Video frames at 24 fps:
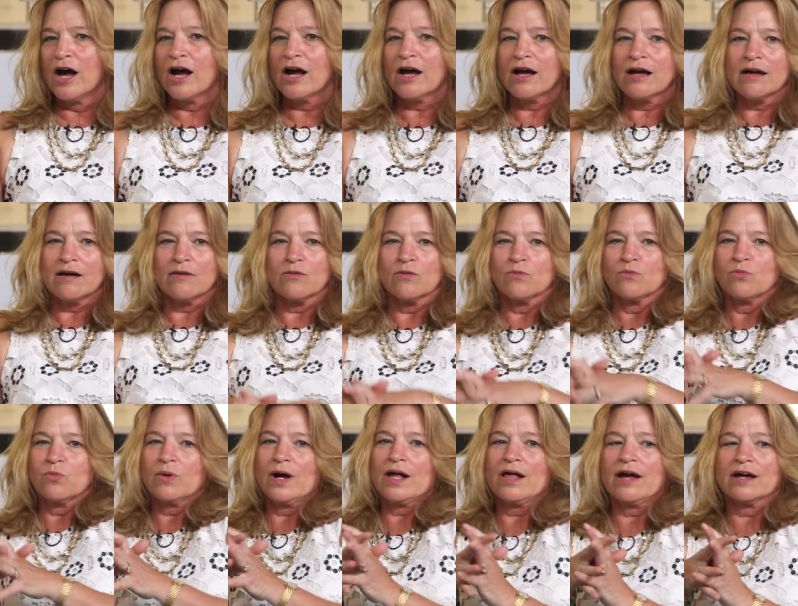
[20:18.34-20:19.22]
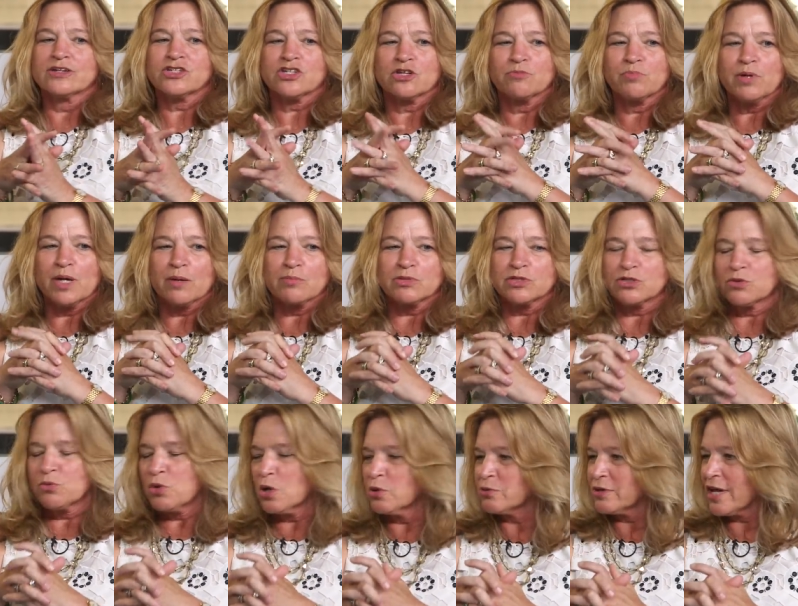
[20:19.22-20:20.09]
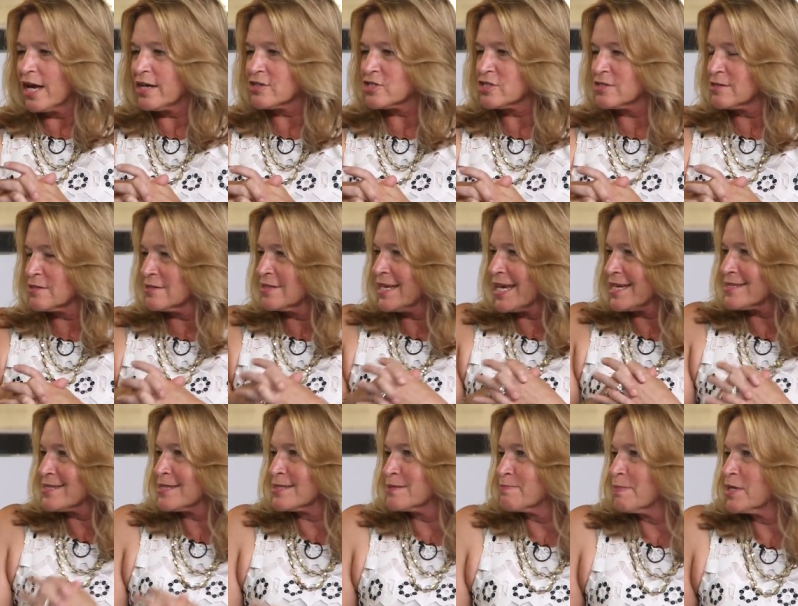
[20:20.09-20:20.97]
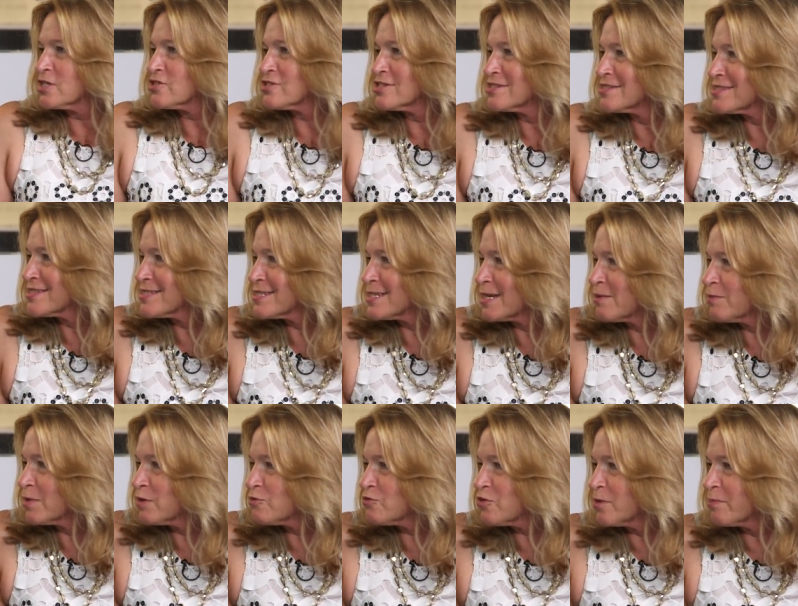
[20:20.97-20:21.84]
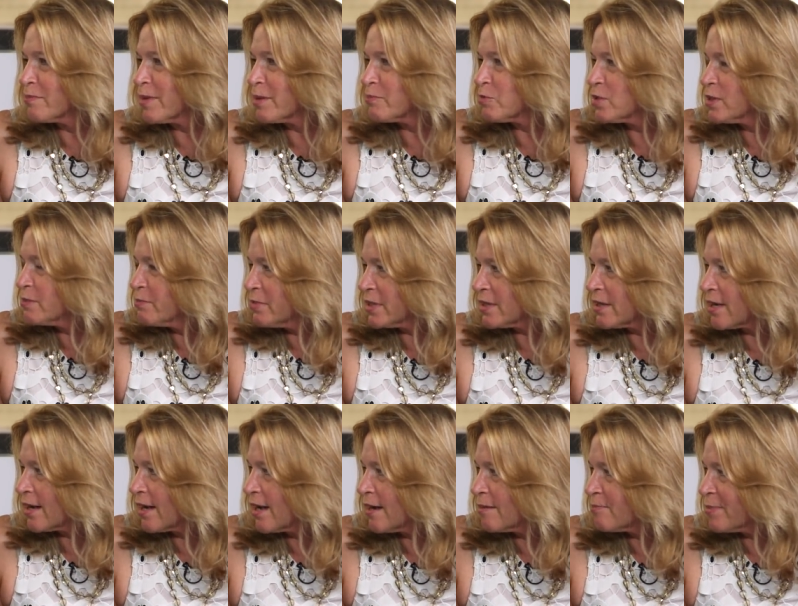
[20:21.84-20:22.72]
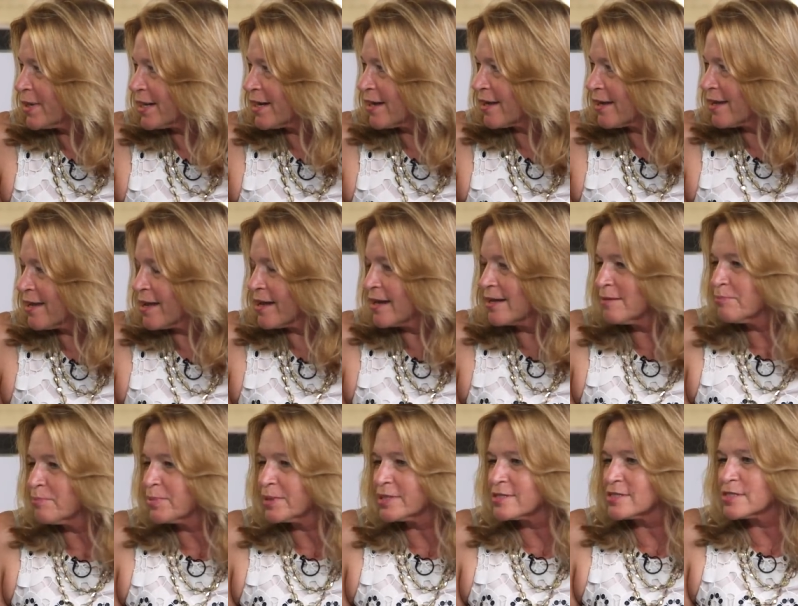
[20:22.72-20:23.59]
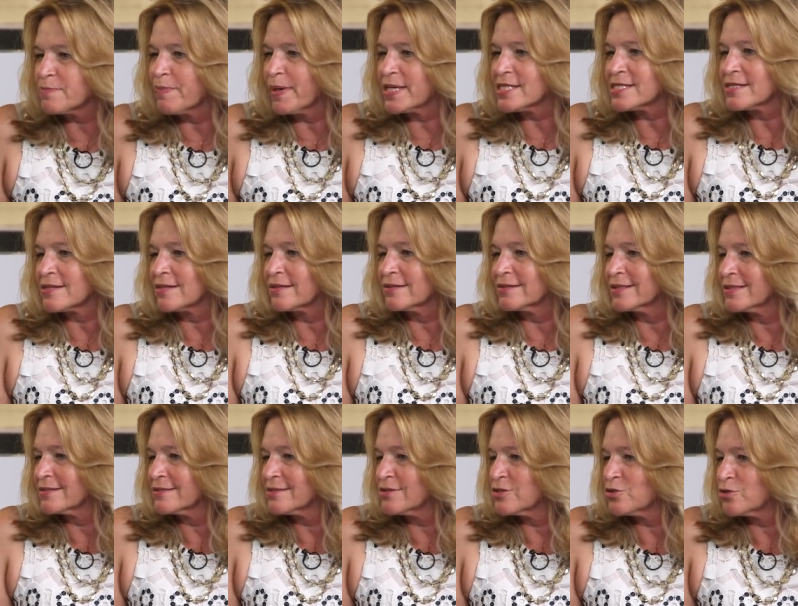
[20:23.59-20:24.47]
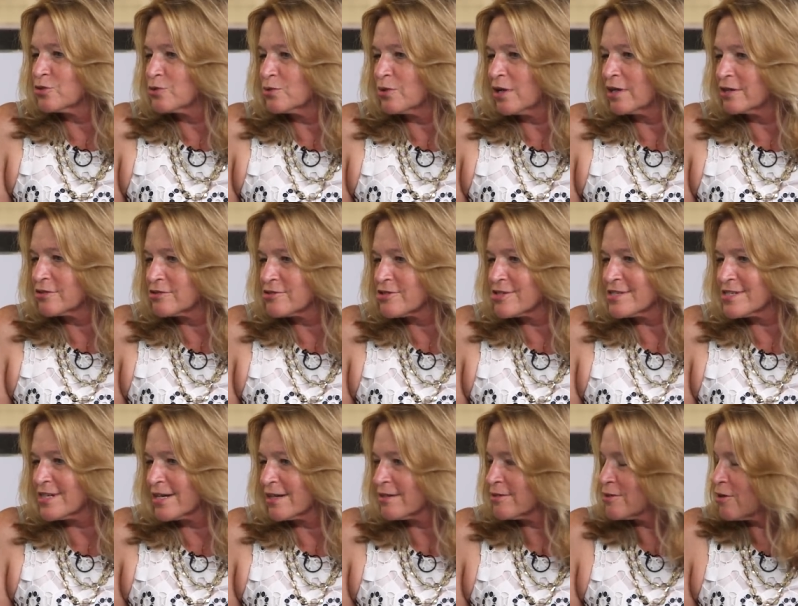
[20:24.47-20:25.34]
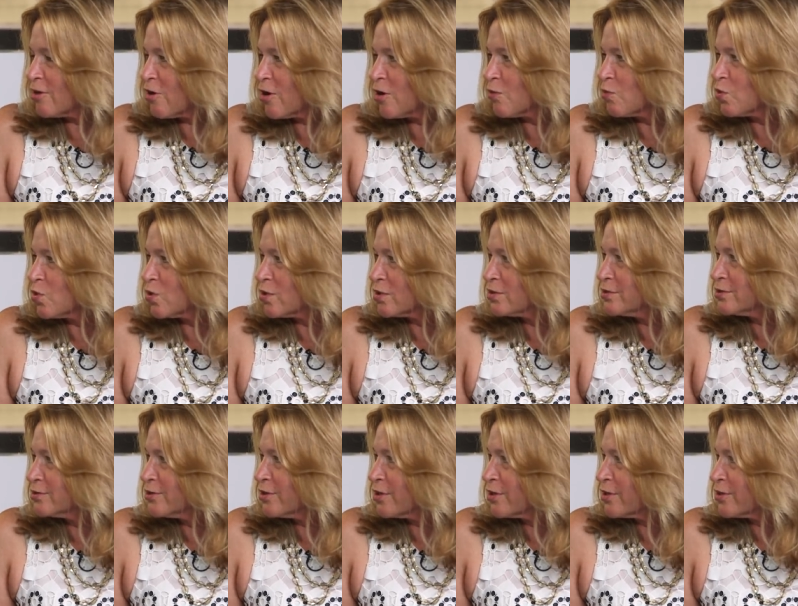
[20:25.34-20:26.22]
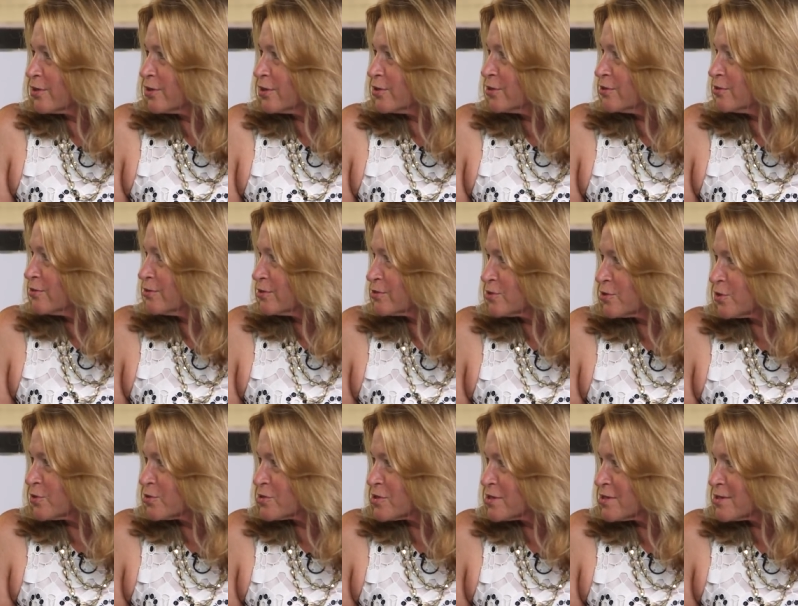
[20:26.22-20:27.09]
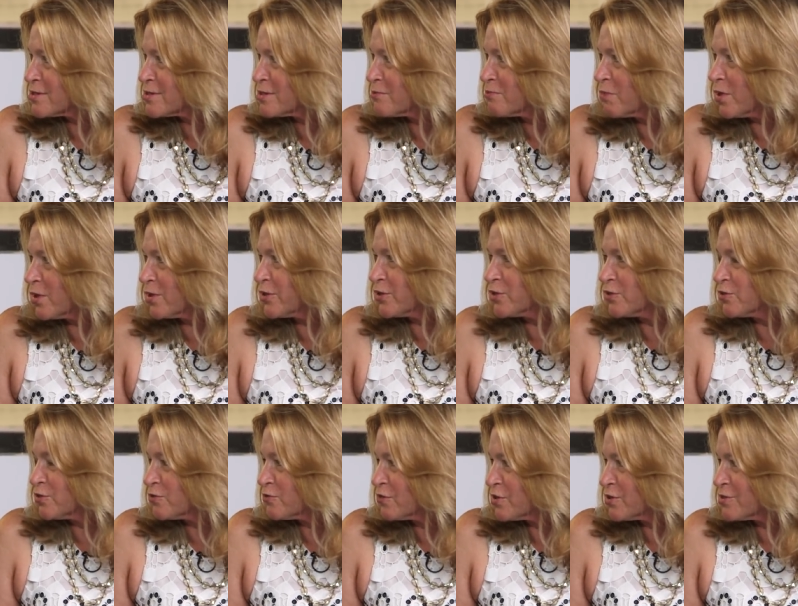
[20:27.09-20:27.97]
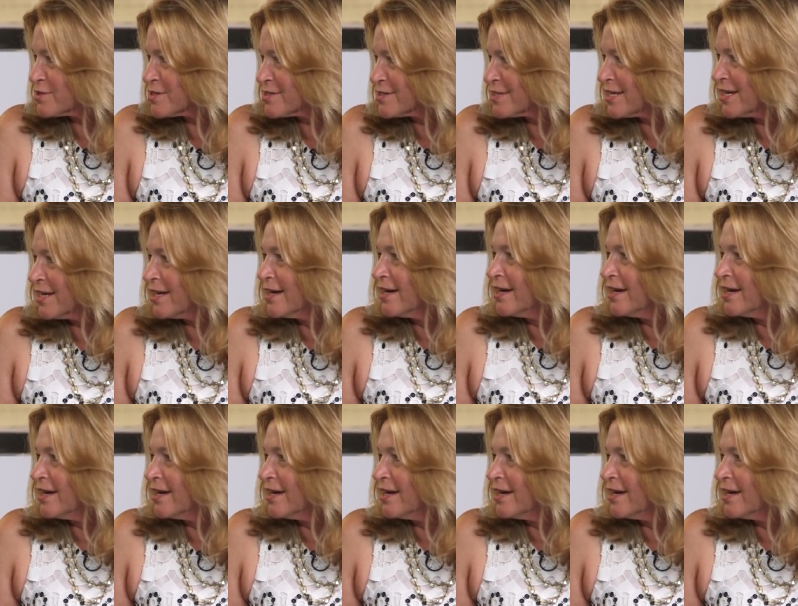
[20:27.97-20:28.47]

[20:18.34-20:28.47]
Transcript: Uh, well, I should be able to quote NASA's, NASA's mission statement from memory, but I, but I can't. But it's basically to understand our world, our solar system, our universe,